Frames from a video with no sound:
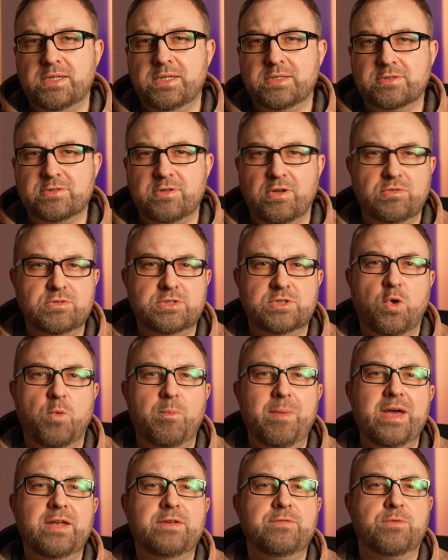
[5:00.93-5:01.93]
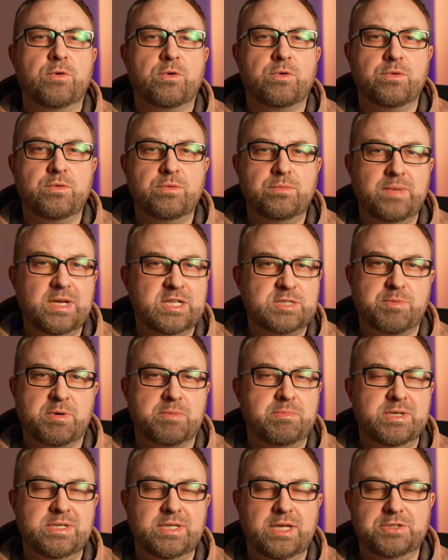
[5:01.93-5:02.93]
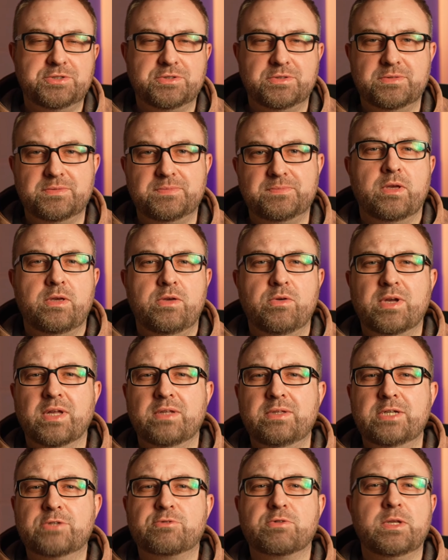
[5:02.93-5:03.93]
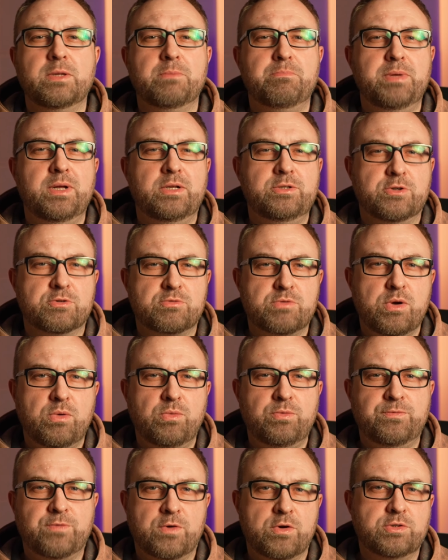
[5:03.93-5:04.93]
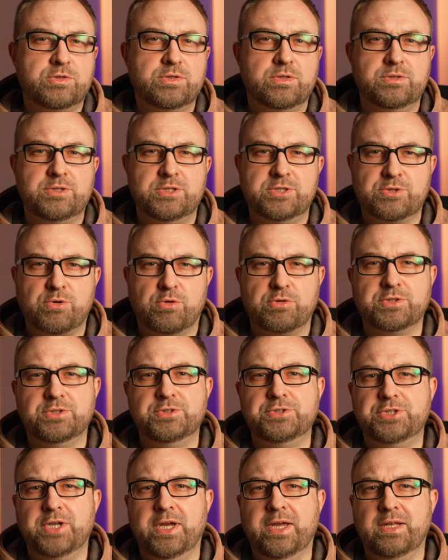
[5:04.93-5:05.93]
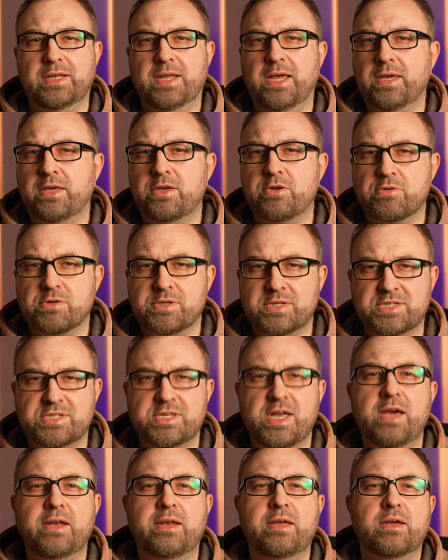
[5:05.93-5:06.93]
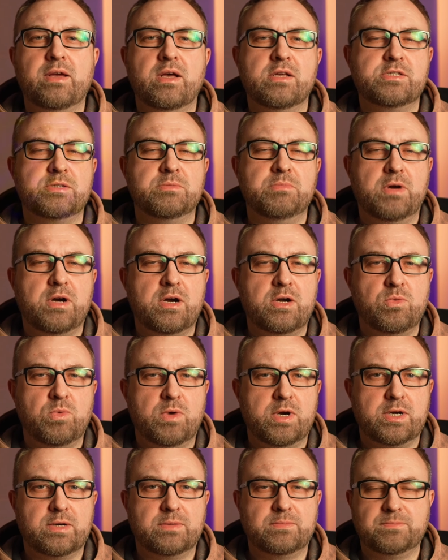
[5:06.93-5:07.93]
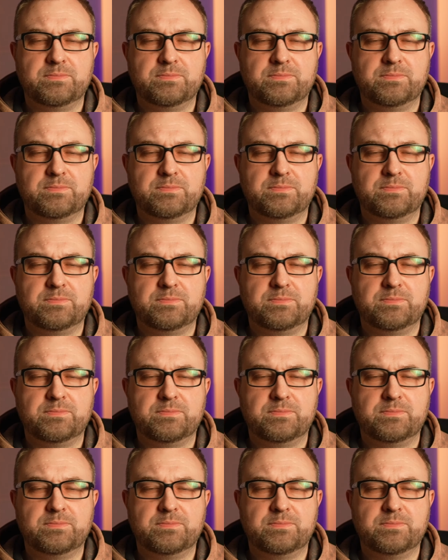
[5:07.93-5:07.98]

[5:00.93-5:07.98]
It's also meant for experimentation. You can literally build your own virtual distortion chain like you're designing custom hardware.